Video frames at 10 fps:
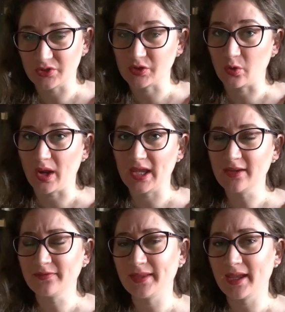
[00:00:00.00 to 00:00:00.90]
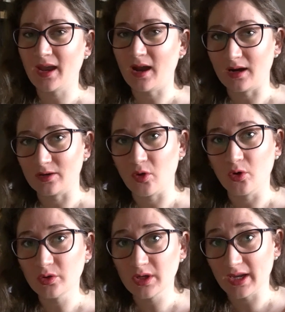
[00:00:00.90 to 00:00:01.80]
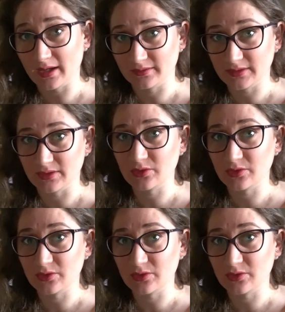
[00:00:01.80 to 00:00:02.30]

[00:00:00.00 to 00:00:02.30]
So if they are oriented